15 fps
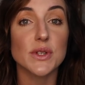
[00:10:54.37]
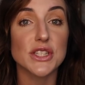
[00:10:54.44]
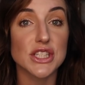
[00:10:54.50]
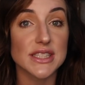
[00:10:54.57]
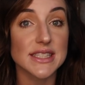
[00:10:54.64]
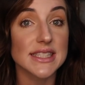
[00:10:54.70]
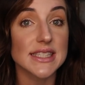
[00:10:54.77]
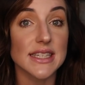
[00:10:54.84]
which
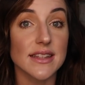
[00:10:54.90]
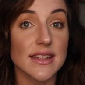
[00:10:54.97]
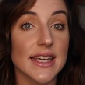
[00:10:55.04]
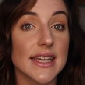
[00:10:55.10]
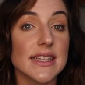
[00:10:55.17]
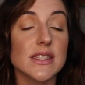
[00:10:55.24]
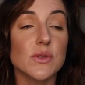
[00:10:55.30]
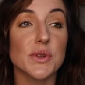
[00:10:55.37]
it still
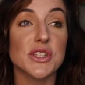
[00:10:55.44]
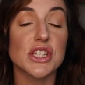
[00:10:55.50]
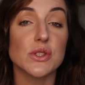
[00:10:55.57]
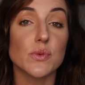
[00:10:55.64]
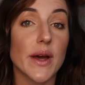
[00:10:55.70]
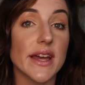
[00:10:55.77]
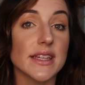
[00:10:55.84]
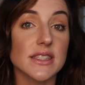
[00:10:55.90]
is, which
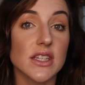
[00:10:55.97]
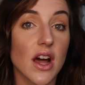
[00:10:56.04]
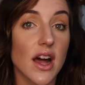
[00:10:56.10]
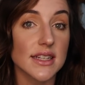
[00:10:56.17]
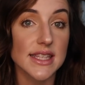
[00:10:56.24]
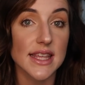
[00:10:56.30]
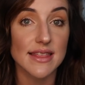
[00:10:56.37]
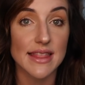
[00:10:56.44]
is what is
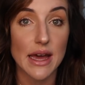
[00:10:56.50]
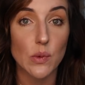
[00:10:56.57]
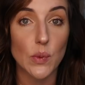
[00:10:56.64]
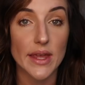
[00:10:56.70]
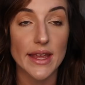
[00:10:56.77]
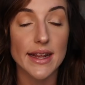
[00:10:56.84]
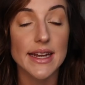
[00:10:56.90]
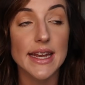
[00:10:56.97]
causing that
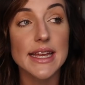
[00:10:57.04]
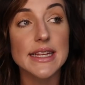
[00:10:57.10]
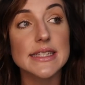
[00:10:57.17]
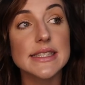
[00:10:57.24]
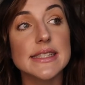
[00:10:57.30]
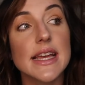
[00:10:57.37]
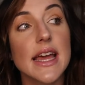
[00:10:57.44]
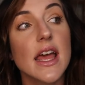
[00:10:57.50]

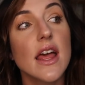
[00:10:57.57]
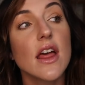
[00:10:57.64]
weakness,